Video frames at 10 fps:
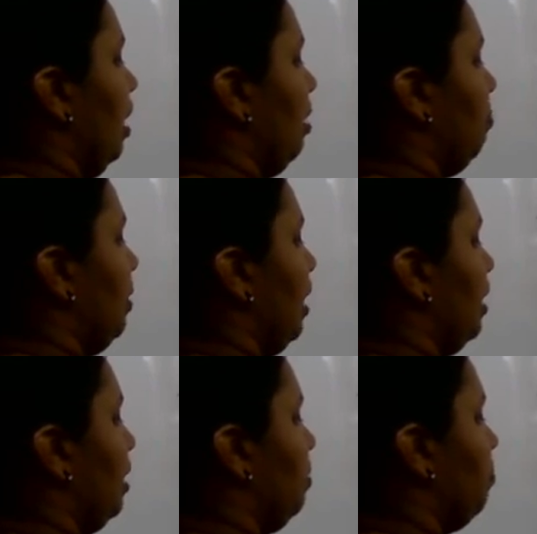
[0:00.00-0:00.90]

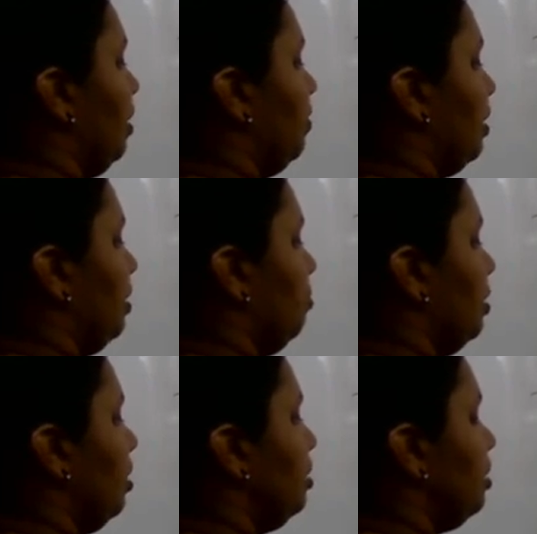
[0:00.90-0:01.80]
Apparent power.
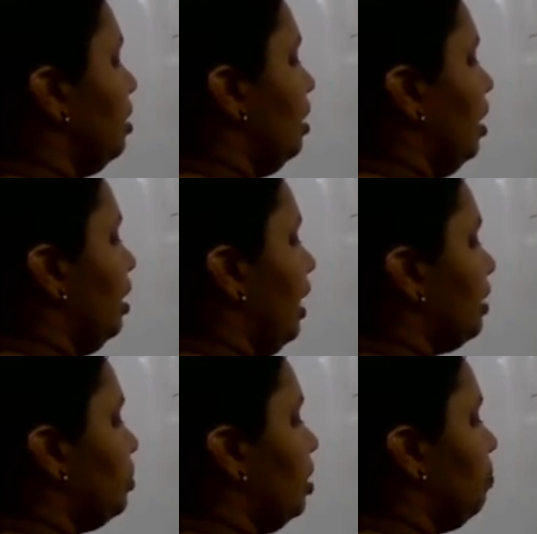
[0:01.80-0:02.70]
Because the
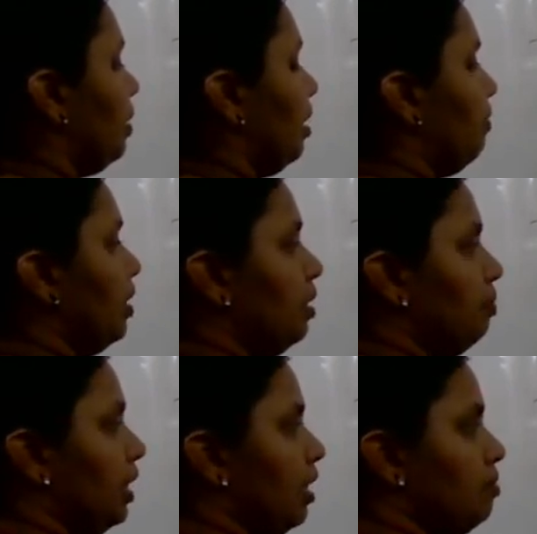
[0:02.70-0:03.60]
actual power
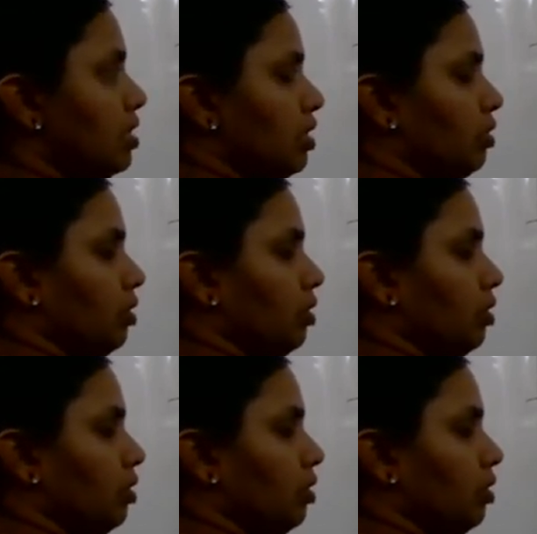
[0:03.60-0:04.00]
becomes